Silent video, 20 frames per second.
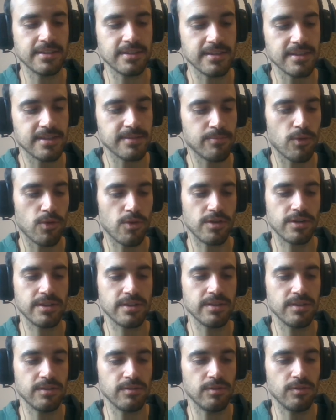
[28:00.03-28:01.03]
into the sport,
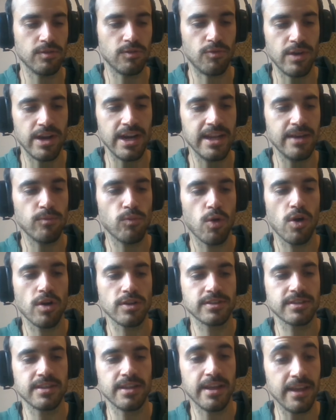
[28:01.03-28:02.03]
really
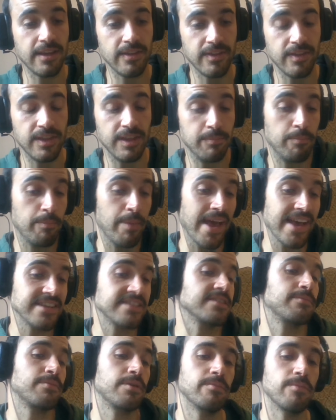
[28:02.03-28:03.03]
was the
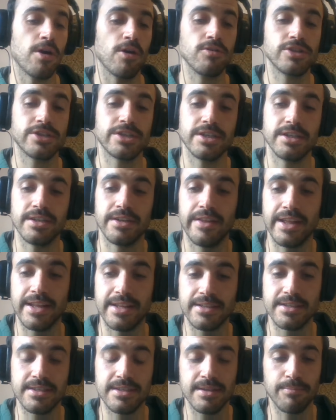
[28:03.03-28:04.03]
best promotion
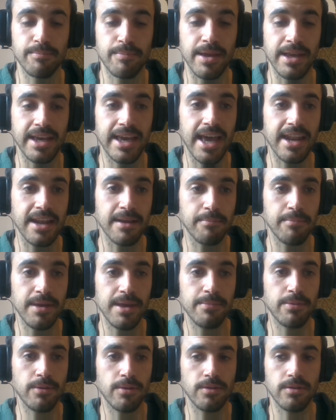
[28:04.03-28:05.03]
that's been getting
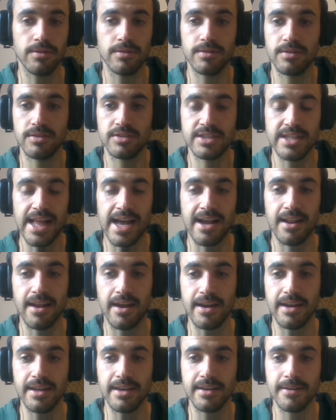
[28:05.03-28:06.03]
people
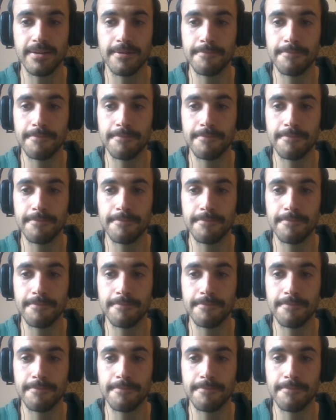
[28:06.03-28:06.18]
slacklining.